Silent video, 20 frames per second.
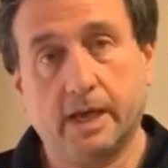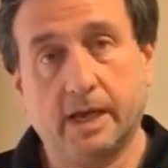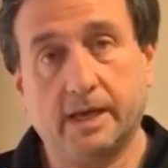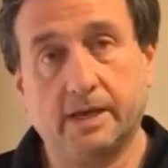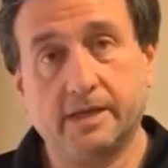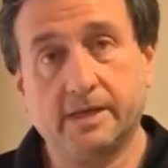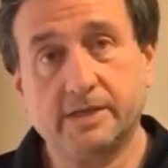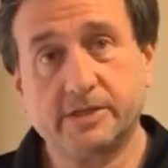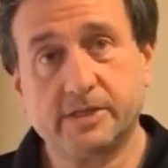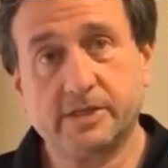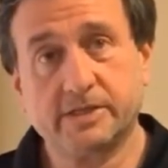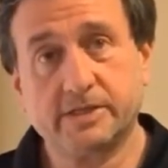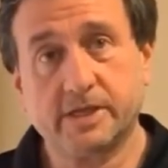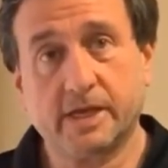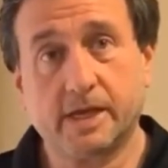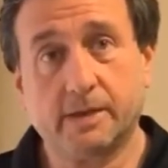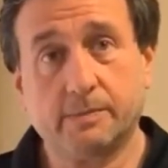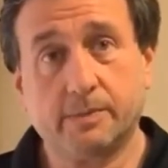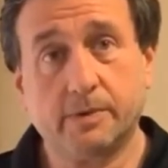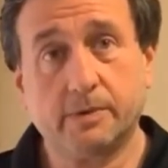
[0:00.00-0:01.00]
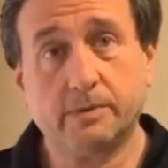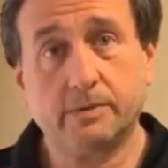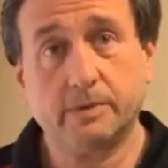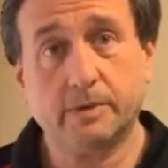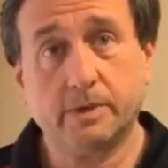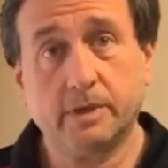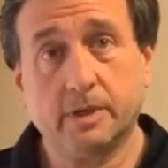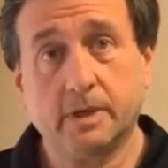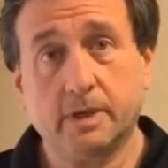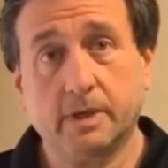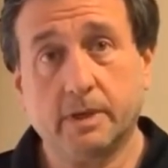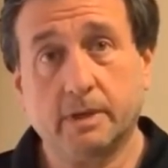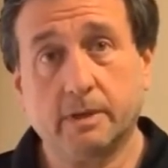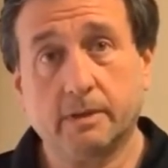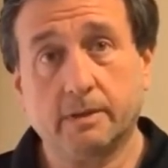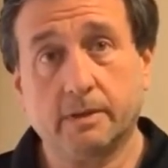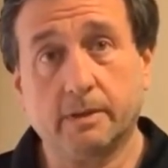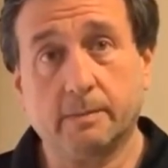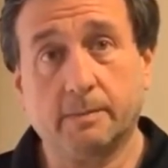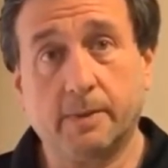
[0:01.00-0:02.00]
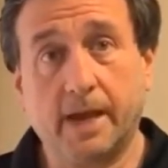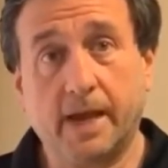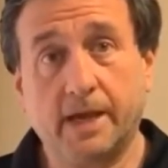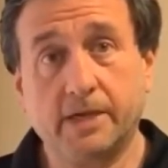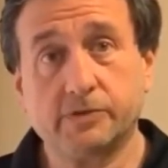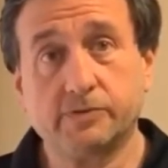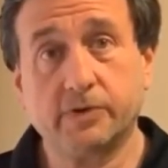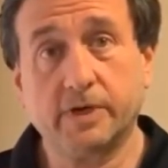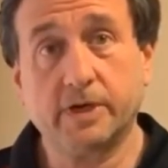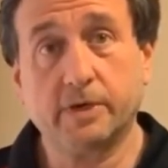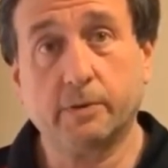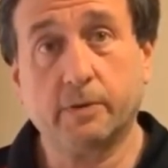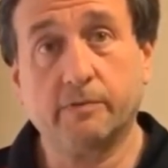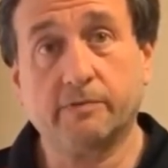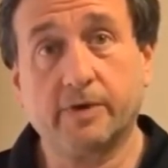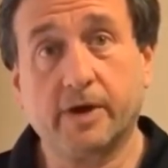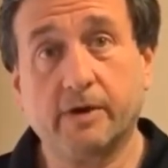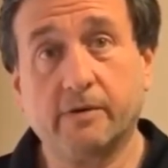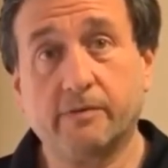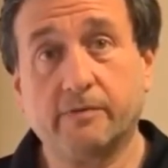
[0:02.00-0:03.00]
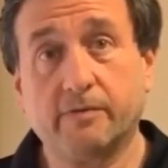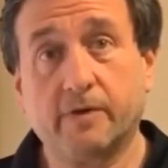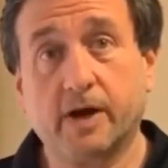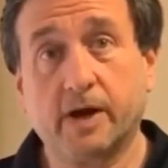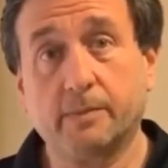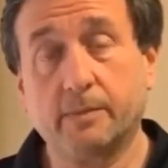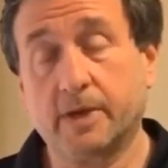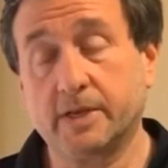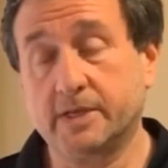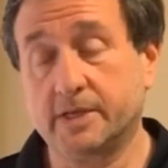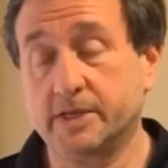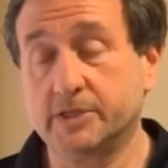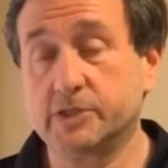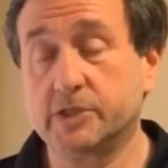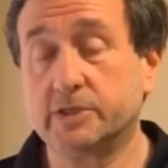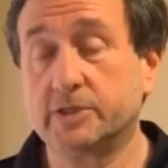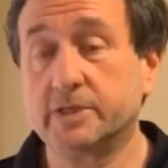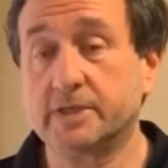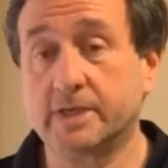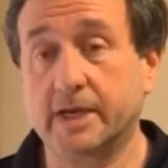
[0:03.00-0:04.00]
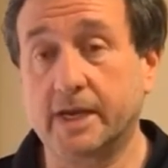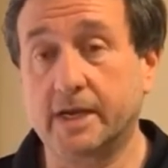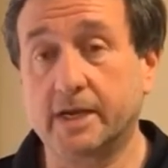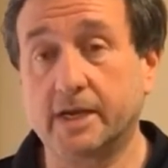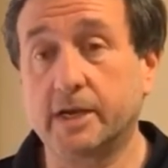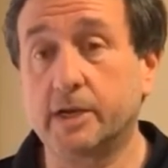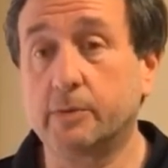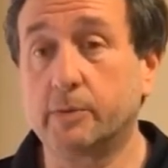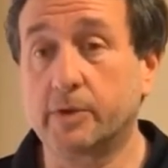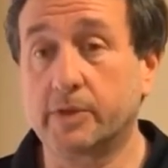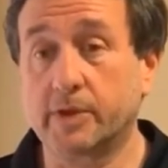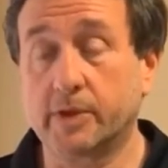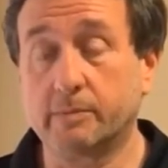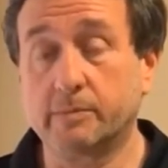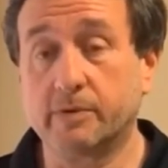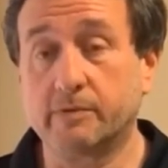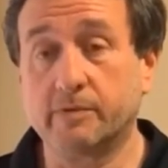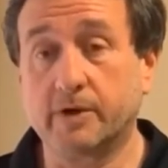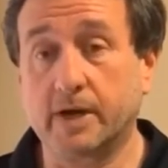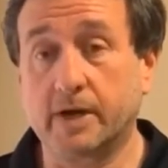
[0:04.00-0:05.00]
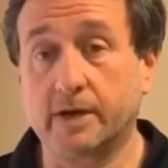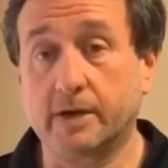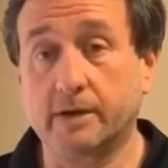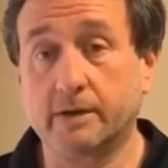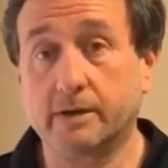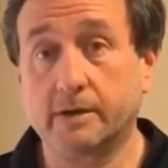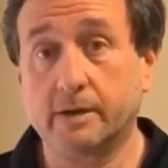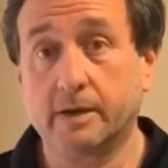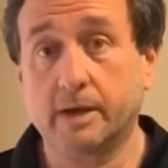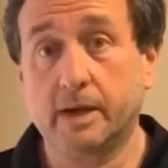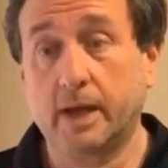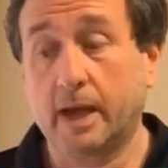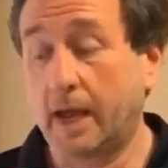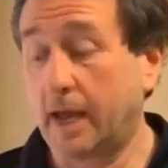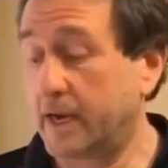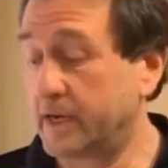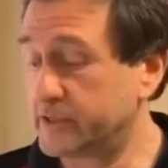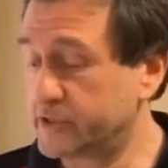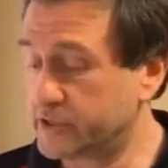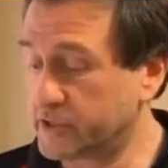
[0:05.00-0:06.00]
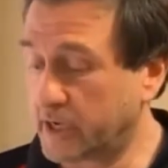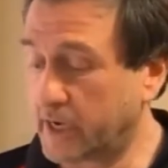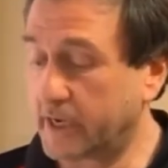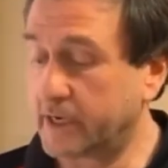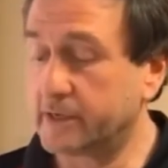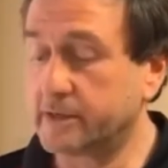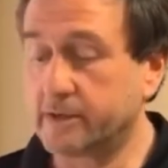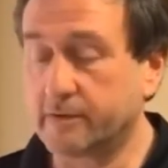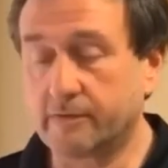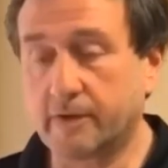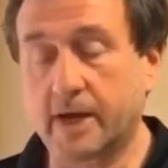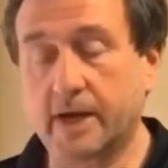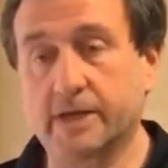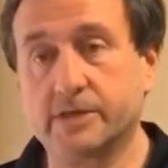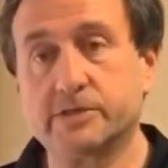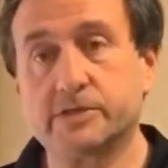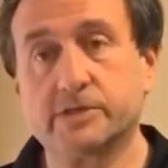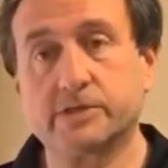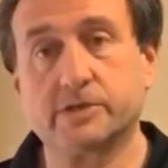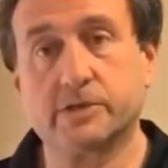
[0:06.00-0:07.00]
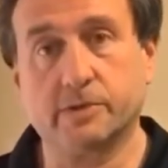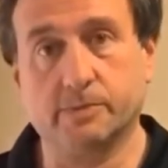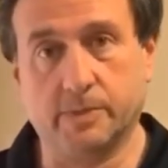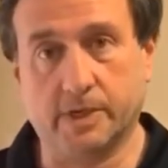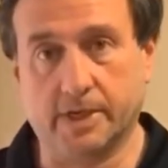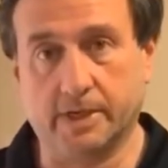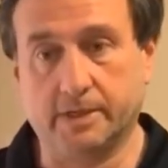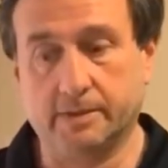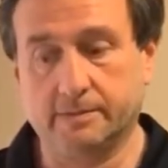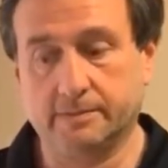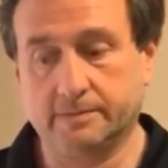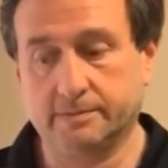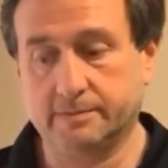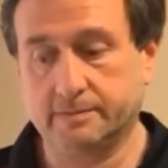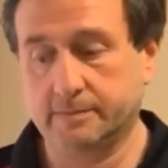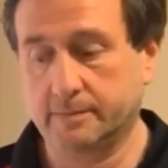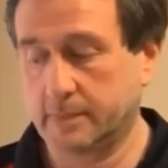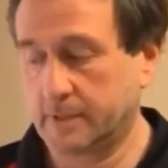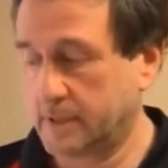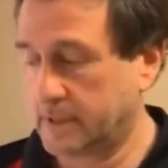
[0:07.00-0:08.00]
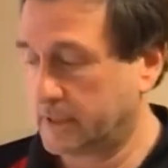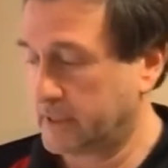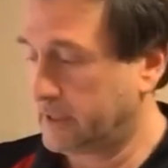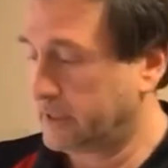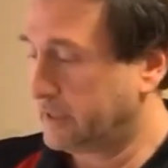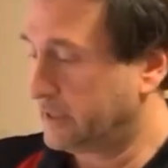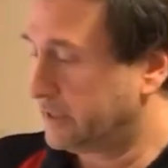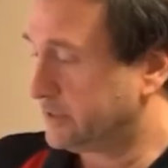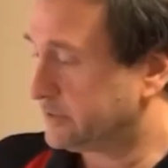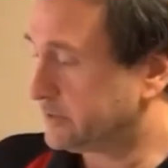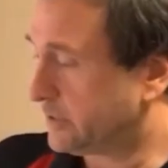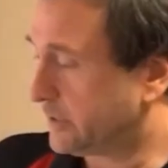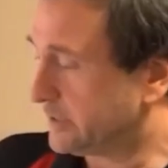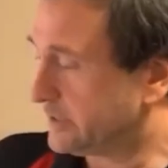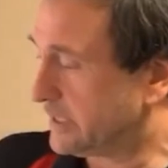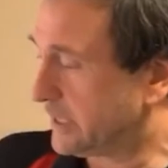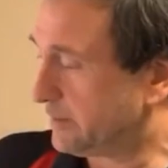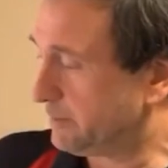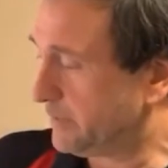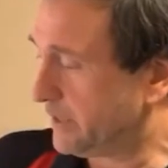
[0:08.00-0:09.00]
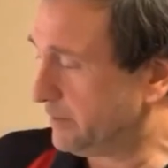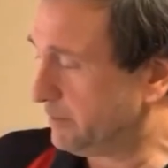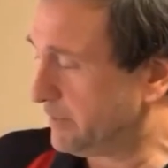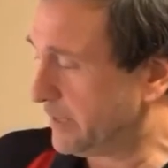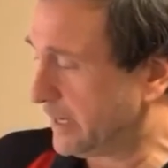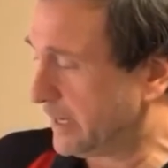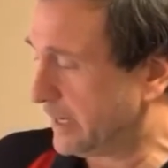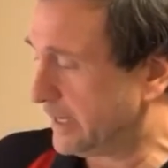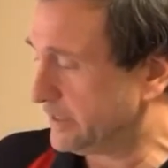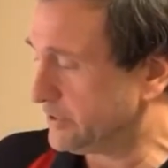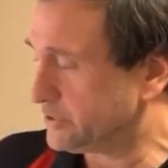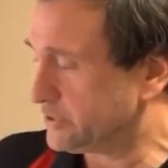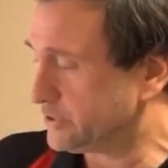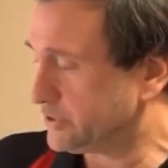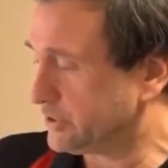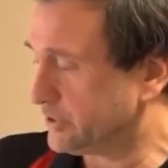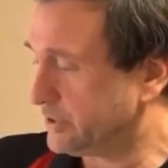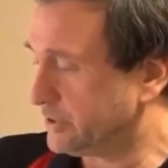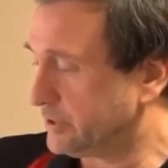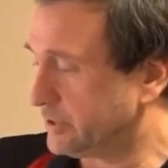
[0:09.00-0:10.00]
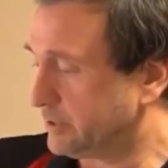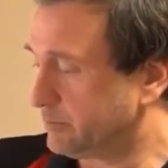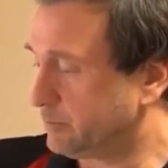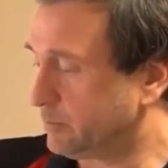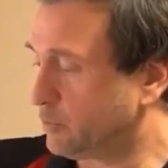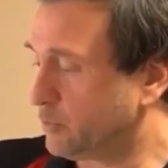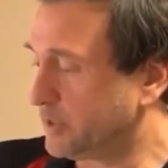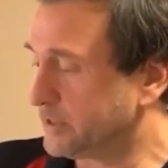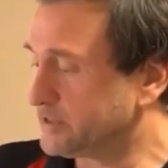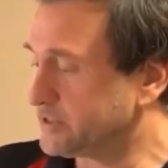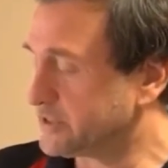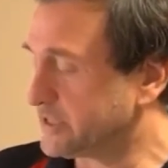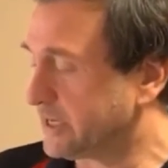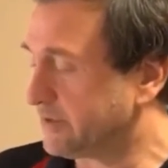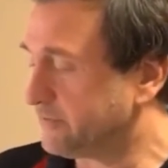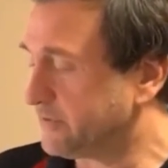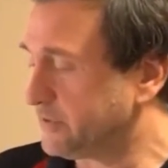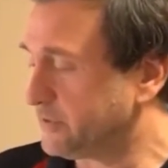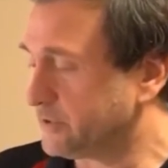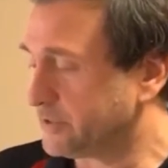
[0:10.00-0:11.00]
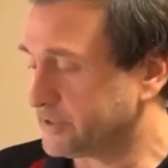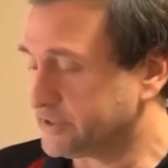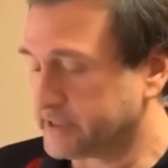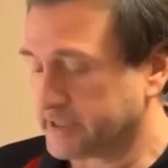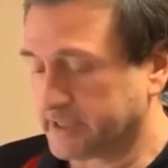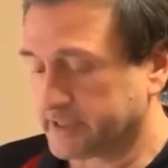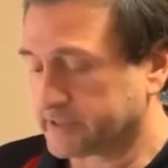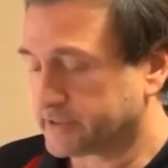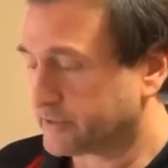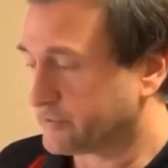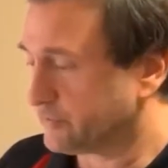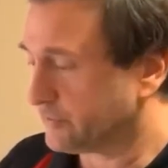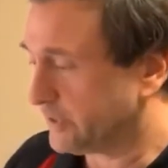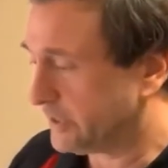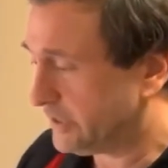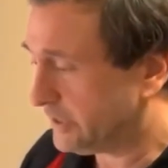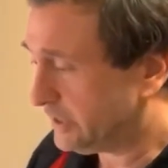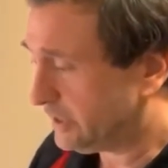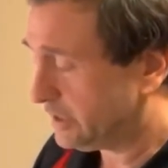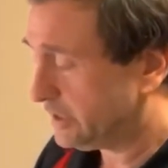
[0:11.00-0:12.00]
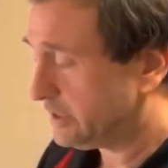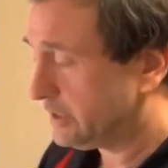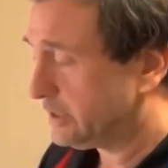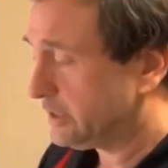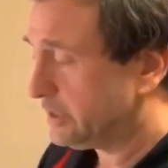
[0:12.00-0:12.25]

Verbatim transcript: And in this example, the badge reader will verify my digital identity within Provider and assign a device to me. So I tap my badge, in port 7, you can see it's green.